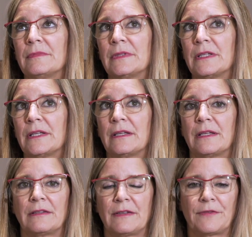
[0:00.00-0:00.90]

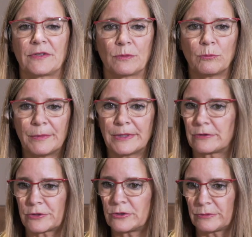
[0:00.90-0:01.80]
if there's a woman
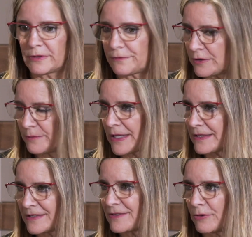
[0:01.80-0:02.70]
or two in the firm,
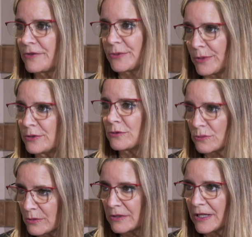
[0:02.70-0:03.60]
that's also
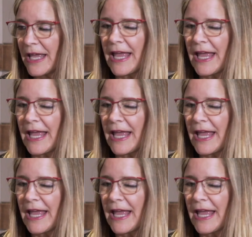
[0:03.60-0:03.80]
unusual.